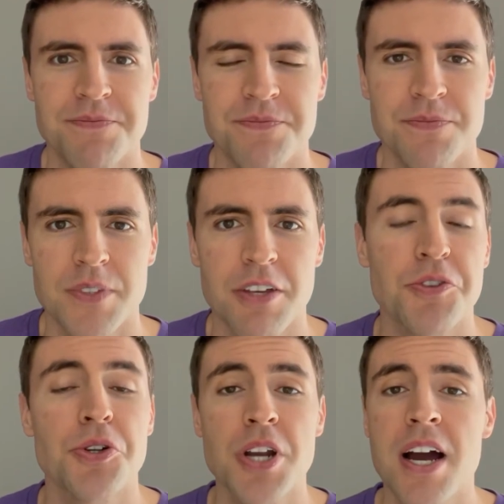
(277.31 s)
If
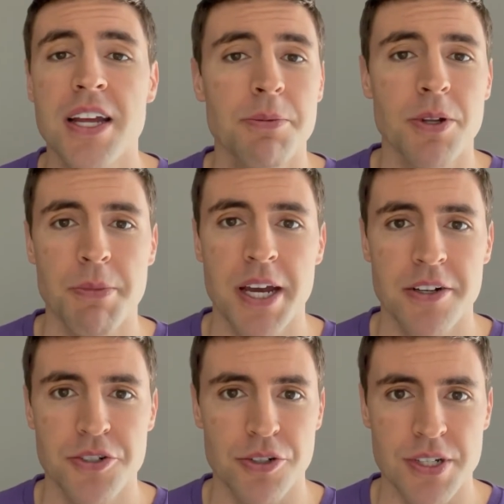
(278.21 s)
you're not able to
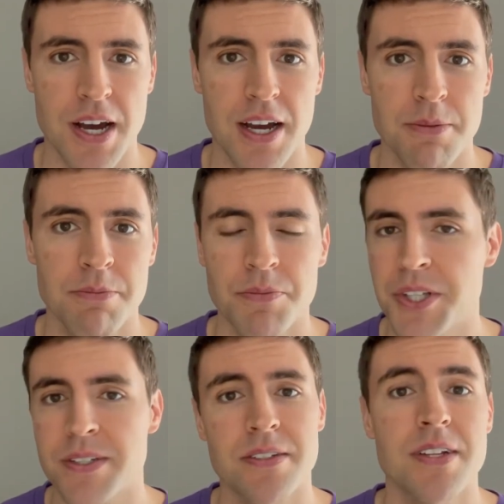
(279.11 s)
manage your time,
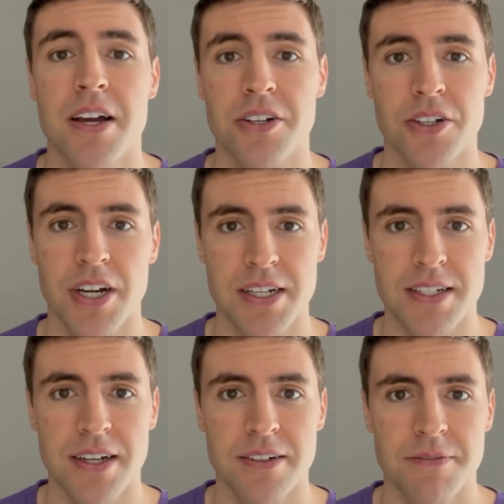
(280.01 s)
this is not a good
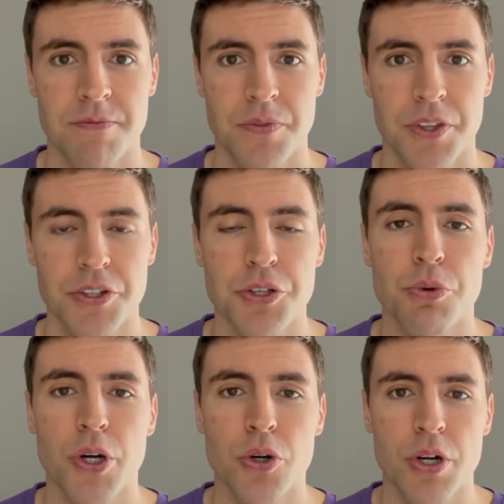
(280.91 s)
idea. You
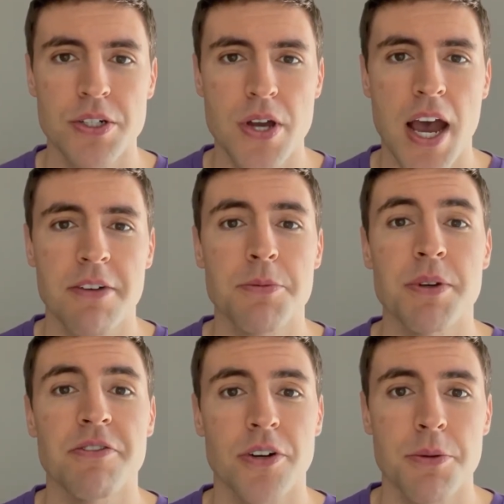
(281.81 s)
are going to have to
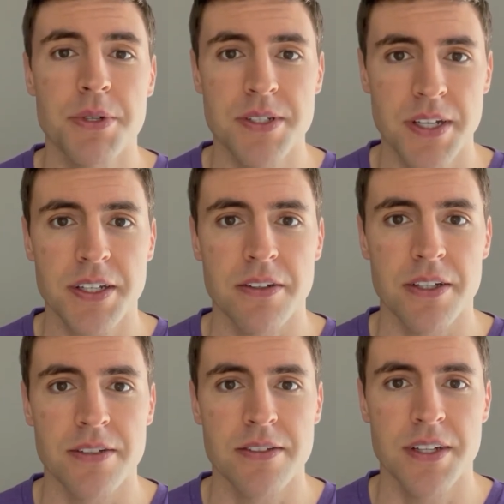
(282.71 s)
be very
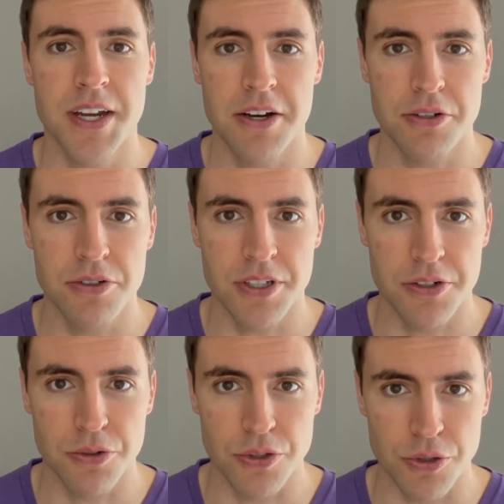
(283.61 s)
meticulous in how you
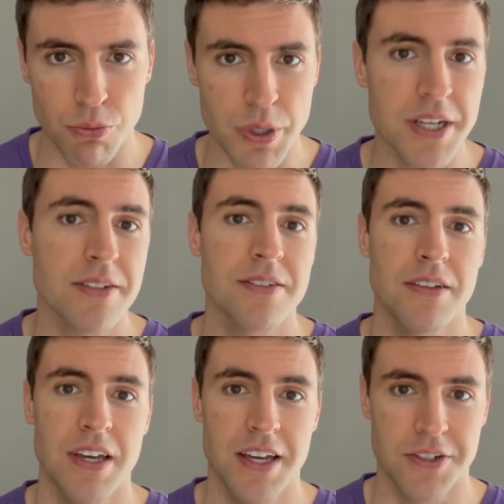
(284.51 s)
schedule your weeks
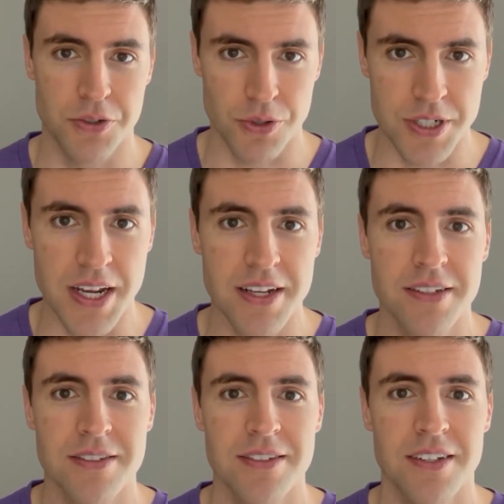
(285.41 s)
and your
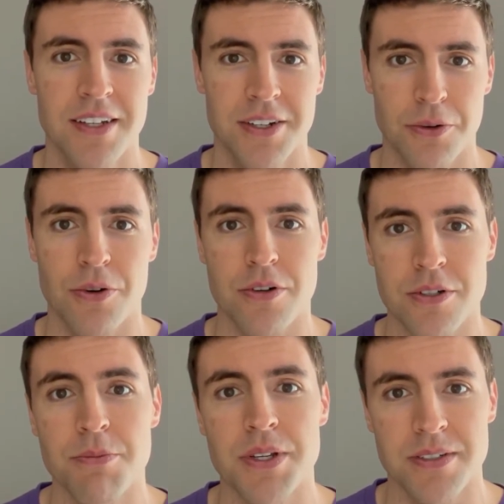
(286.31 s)
days in order
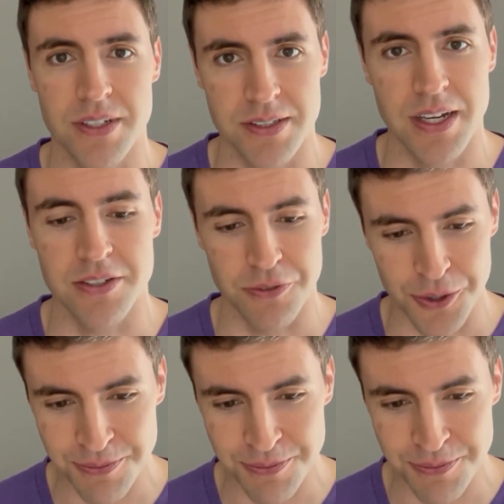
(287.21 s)
to be successful.